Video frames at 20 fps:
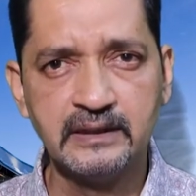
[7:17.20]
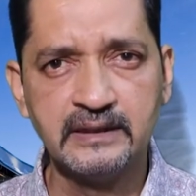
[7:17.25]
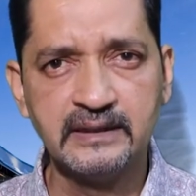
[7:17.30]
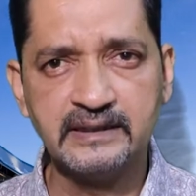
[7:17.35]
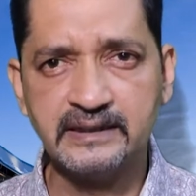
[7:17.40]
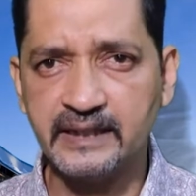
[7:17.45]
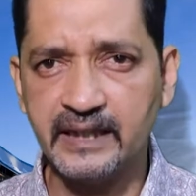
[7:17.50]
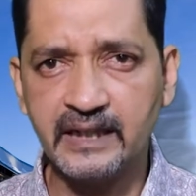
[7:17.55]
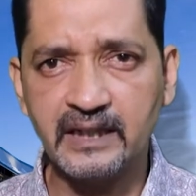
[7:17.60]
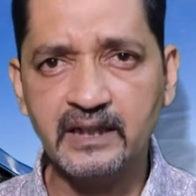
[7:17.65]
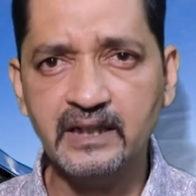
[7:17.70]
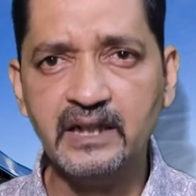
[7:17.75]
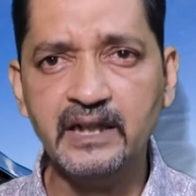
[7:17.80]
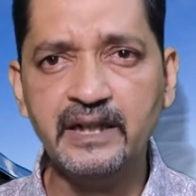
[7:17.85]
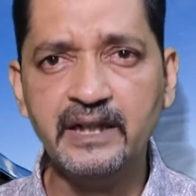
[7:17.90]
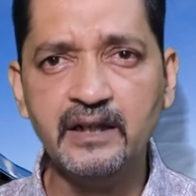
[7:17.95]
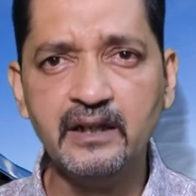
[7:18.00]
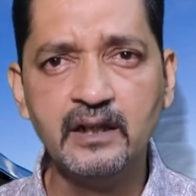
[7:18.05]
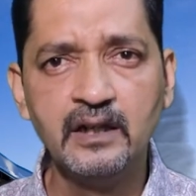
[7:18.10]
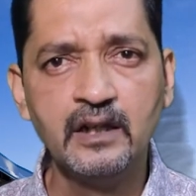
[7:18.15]

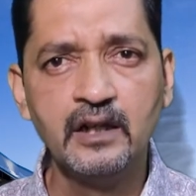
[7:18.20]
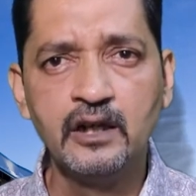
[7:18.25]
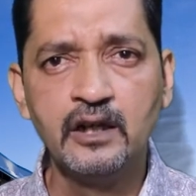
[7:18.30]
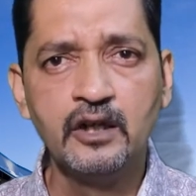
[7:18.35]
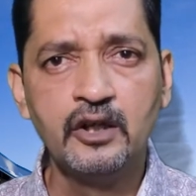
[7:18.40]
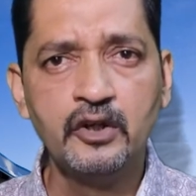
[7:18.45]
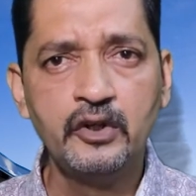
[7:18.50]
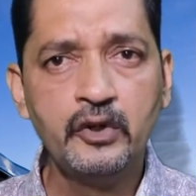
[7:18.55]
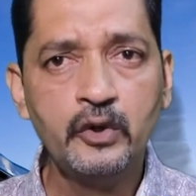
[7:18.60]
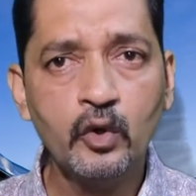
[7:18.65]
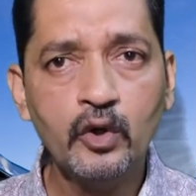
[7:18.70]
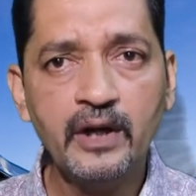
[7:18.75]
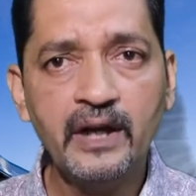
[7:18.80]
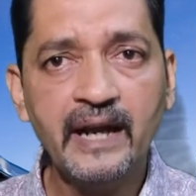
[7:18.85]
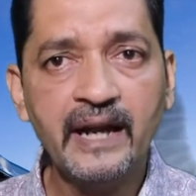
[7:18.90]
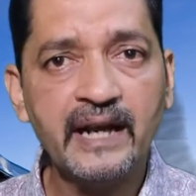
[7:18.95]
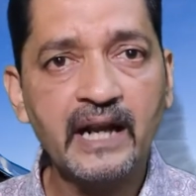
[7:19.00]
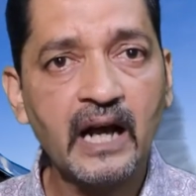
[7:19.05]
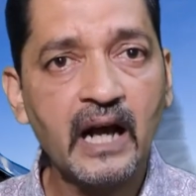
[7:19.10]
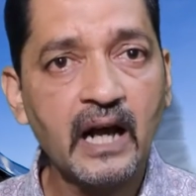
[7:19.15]
Secondly,
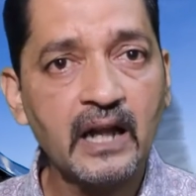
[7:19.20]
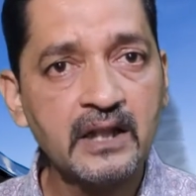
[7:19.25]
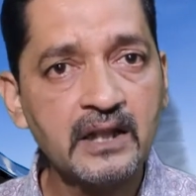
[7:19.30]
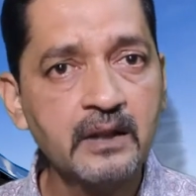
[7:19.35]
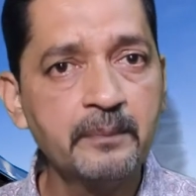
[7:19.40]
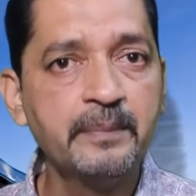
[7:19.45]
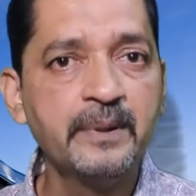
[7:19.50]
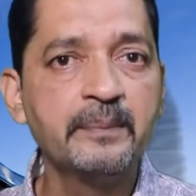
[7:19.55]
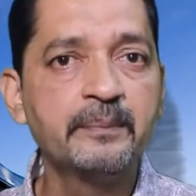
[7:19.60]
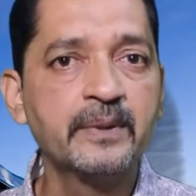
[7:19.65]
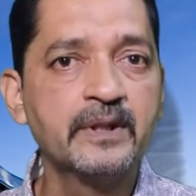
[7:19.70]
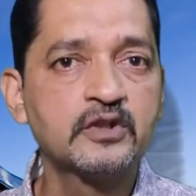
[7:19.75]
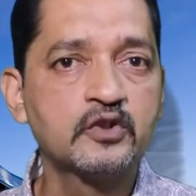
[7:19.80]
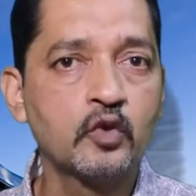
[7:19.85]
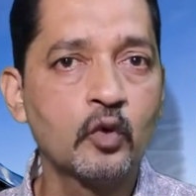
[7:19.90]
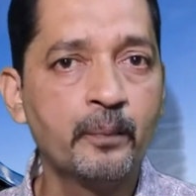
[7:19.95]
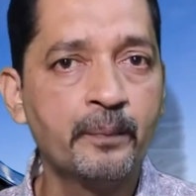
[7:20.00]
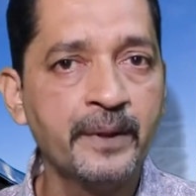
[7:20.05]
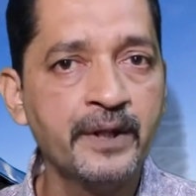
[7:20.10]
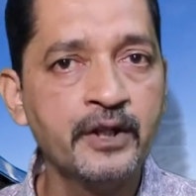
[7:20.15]
don't let other
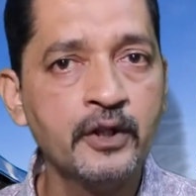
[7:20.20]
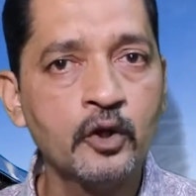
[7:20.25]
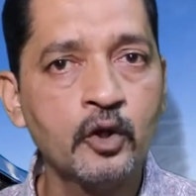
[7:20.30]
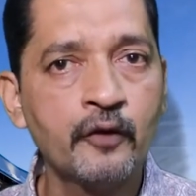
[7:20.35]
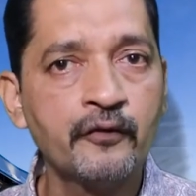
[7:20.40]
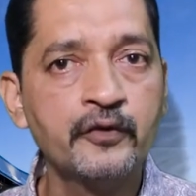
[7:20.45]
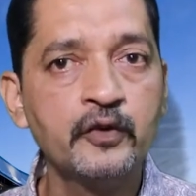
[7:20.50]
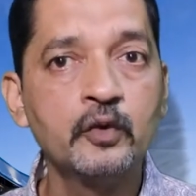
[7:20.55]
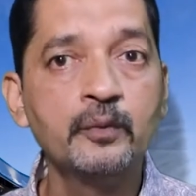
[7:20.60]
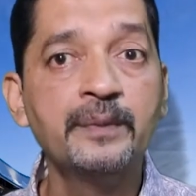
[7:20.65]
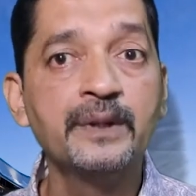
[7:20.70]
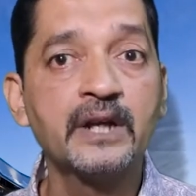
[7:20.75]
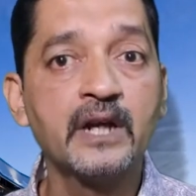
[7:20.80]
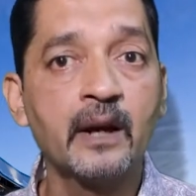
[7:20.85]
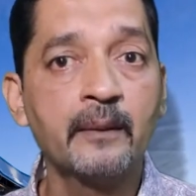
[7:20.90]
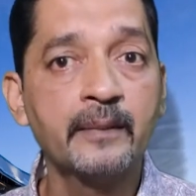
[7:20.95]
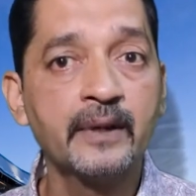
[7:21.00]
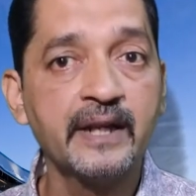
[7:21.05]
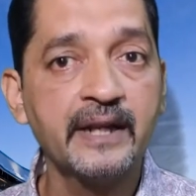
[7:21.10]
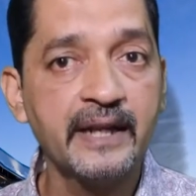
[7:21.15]
people's opinion of you
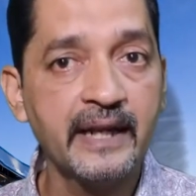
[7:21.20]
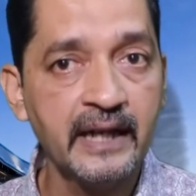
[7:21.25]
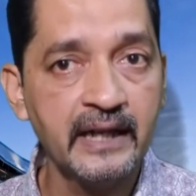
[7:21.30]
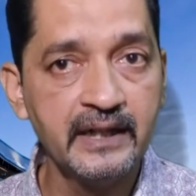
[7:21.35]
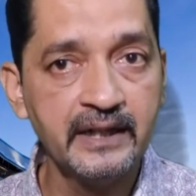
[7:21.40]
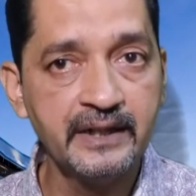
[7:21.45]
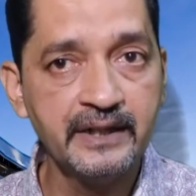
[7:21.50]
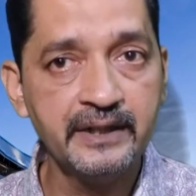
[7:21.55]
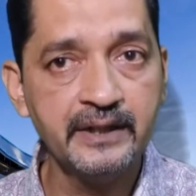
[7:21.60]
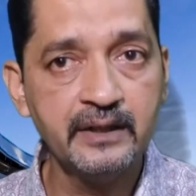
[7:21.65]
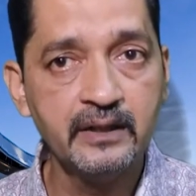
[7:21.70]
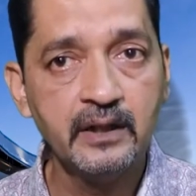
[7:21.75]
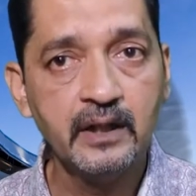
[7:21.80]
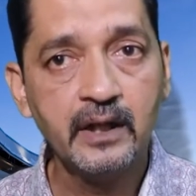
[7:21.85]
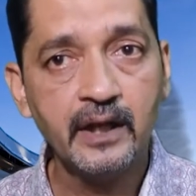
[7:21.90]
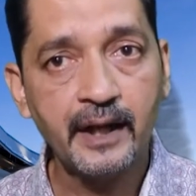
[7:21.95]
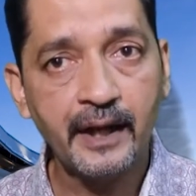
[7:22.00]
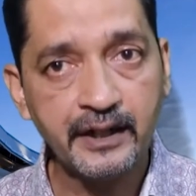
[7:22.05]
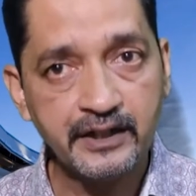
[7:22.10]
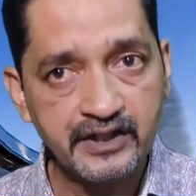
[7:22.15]
become a reality
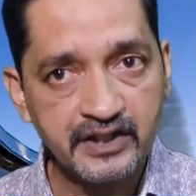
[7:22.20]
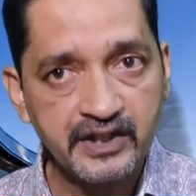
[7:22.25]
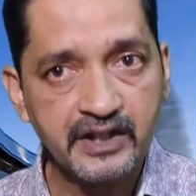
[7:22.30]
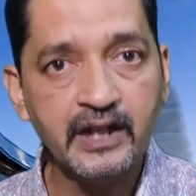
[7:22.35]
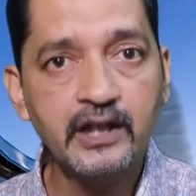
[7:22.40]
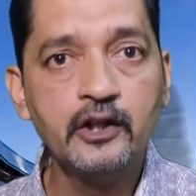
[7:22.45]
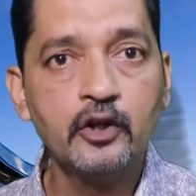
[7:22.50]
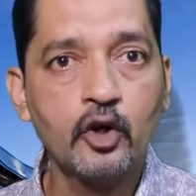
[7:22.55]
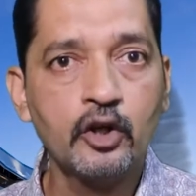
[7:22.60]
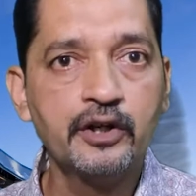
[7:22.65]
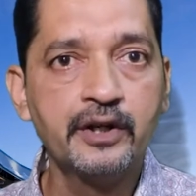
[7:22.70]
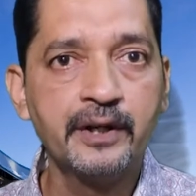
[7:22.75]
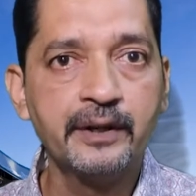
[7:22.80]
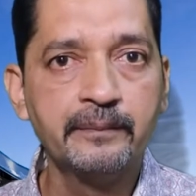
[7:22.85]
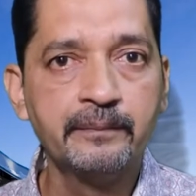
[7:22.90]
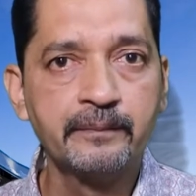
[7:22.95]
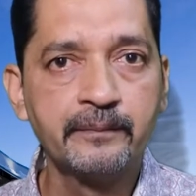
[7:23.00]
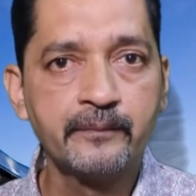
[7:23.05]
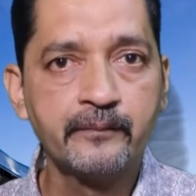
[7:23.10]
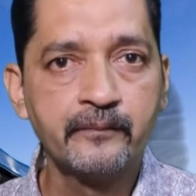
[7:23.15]
and steal your
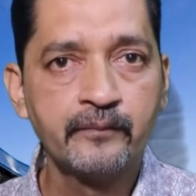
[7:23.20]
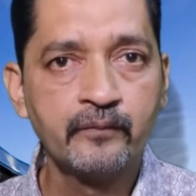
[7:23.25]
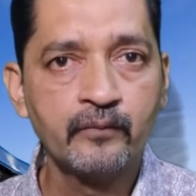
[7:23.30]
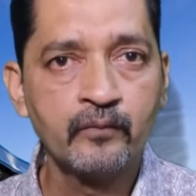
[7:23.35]
dream.